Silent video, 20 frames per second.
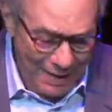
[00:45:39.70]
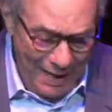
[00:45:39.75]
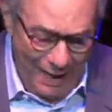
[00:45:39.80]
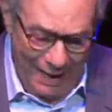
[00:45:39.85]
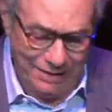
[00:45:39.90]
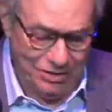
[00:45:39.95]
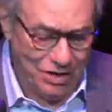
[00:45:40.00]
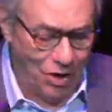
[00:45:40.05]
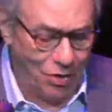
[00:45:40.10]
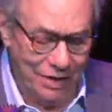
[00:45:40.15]

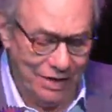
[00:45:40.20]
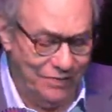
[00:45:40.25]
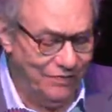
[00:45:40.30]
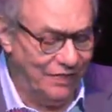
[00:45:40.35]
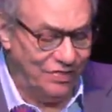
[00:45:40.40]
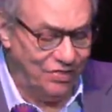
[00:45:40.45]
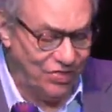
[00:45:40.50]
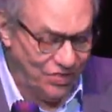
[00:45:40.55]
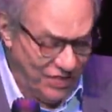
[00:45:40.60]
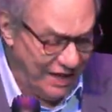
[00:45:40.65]
And don't
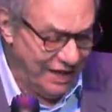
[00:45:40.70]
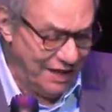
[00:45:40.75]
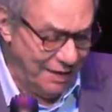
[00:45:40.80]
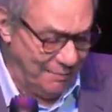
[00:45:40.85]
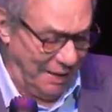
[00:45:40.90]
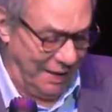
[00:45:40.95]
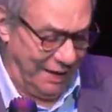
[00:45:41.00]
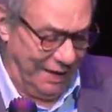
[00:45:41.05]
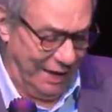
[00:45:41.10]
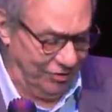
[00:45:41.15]
even think
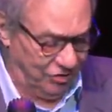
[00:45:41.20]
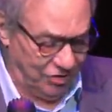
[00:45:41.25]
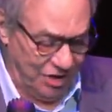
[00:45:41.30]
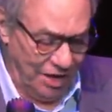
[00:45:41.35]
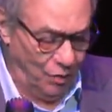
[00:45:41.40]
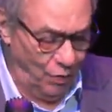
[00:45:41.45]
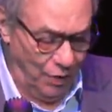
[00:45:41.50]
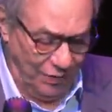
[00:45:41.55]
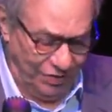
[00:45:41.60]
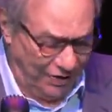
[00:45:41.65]
about
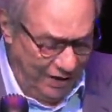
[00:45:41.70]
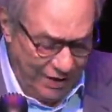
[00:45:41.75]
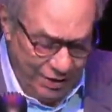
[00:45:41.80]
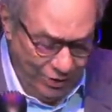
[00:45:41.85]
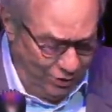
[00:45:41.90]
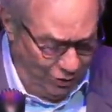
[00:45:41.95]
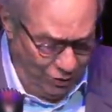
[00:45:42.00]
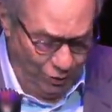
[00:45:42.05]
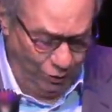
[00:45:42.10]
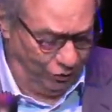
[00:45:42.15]
asking what
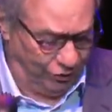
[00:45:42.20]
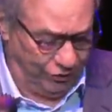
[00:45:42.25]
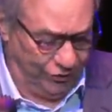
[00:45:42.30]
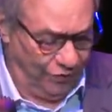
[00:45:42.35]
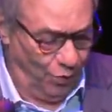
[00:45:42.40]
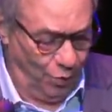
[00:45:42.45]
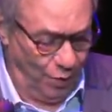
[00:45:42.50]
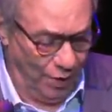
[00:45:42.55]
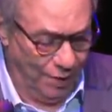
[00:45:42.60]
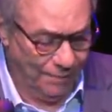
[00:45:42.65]
they're used
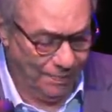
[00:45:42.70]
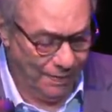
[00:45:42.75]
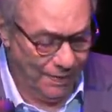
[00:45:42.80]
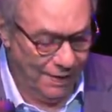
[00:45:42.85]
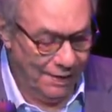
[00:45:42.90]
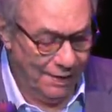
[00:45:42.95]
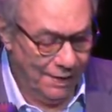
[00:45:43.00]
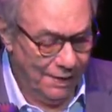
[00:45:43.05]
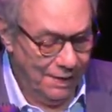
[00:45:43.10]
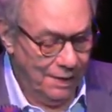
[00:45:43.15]
for.
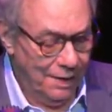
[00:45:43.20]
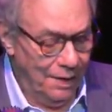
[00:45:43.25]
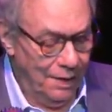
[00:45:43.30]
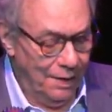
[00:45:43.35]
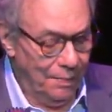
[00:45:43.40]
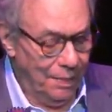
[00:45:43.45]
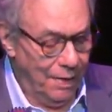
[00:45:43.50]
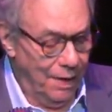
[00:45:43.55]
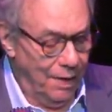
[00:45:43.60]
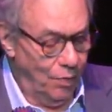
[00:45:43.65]

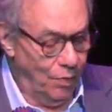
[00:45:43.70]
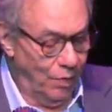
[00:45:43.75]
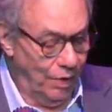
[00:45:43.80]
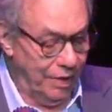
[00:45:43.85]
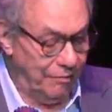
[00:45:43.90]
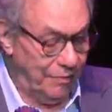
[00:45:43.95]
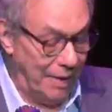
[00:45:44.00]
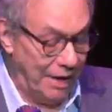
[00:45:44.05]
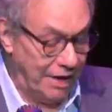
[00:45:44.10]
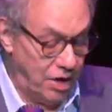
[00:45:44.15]
One
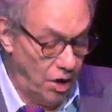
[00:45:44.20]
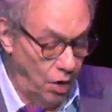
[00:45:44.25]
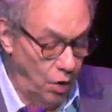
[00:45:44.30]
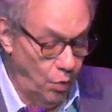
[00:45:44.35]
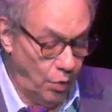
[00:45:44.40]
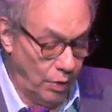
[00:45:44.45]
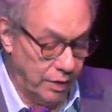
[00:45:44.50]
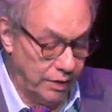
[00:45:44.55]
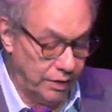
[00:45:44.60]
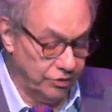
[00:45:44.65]
of my
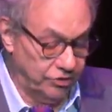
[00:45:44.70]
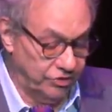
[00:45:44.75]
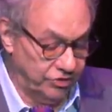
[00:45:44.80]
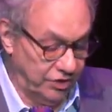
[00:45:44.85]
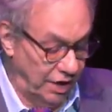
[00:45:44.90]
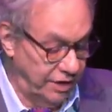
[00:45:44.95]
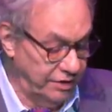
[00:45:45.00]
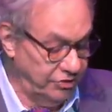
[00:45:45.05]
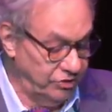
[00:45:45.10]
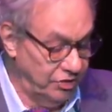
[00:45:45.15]
coworkers'
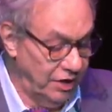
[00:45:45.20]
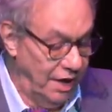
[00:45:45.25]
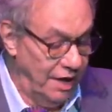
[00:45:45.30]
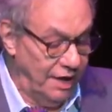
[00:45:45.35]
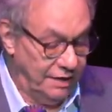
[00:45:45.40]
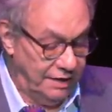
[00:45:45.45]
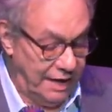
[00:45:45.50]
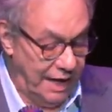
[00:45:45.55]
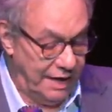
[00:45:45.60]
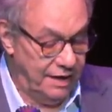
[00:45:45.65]
sons
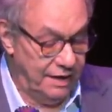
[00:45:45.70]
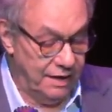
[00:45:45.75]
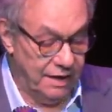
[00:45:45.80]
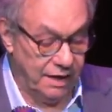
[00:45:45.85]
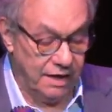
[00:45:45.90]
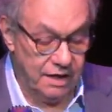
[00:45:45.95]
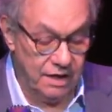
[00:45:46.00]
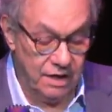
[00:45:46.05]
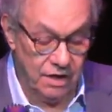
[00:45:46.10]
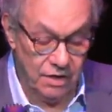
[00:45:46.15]
dated a
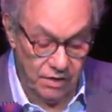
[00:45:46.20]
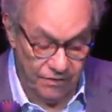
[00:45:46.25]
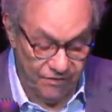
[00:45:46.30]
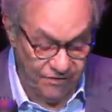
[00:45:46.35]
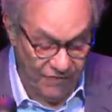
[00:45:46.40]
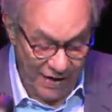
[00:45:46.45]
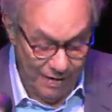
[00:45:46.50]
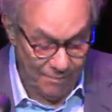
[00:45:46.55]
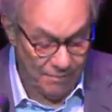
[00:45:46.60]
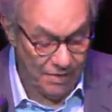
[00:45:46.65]

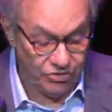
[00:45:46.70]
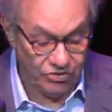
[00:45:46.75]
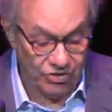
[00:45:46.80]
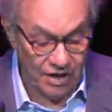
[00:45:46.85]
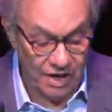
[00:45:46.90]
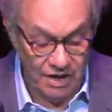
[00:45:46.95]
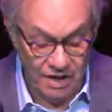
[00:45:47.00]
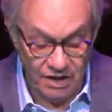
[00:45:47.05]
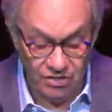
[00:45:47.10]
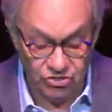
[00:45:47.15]
famous
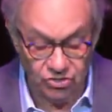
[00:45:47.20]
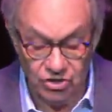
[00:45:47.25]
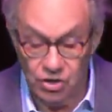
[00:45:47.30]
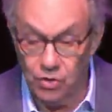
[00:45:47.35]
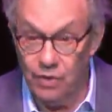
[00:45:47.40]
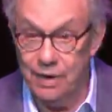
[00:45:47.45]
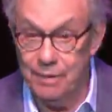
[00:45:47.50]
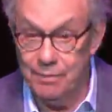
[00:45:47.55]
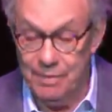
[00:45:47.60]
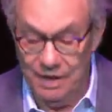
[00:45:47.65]

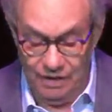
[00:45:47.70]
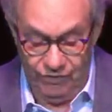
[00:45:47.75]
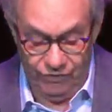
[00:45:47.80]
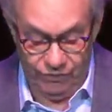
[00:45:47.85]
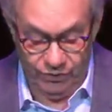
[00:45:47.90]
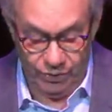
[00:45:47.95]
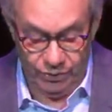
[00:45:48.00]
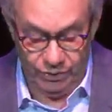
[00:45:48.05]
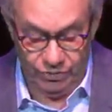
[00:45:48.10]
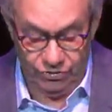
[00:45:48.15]
Instagram
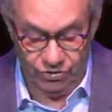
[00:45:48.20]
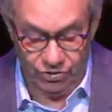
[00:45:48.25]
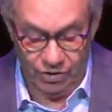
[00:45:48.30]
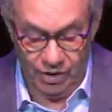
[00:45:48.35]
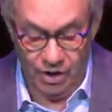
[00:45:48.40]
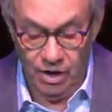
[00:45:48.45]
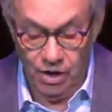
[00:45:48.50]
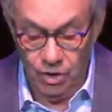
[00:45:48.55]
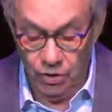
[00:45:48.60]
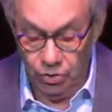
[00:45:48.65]
influencer
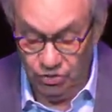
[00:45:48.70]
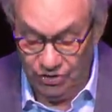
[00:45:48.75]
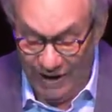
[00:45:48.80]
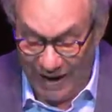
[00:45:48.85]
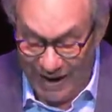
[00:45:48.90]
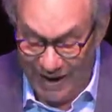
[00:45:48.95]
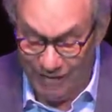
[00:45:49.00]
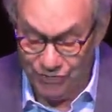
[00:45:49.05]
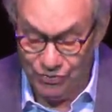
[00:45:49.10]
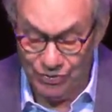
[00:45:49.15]
whose
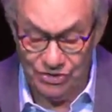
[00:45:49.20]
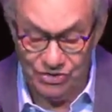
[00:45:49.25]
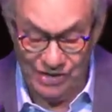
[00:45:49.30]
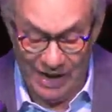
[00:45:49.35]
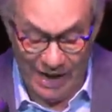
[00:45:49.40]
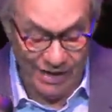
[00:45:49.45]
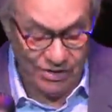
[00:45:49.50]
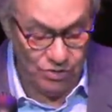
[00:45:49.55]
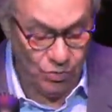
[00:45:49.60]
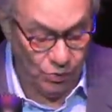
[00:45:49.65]
average
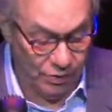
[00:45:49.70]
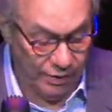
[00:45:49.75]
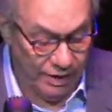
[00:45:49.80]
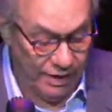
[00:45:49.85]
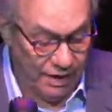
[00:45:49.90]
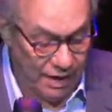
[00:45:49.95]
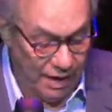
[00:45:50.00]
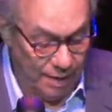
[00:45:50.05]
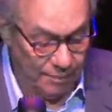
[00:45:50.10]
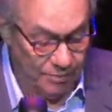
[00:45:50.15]
annual
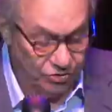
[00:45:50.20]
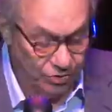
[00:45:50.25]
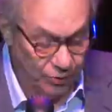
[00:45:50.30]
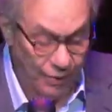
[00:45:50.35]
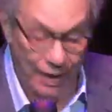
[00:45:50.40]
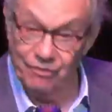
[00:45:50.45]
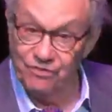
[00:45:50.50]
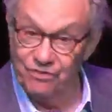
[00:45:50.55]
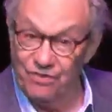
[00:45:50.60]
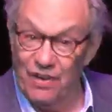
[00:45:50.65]
income is
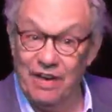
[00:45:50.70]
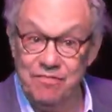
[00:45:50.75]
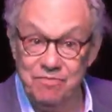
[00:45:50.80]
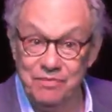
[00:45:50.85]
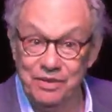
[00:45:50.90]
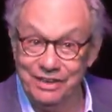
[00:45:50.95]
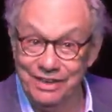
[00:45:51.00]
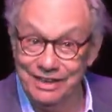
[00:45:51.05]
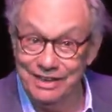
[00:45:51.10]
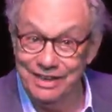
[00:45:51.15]
around $5
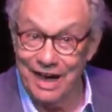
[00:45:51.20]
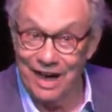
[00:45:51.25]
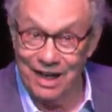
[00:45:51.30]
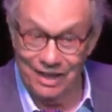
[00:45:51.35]
million.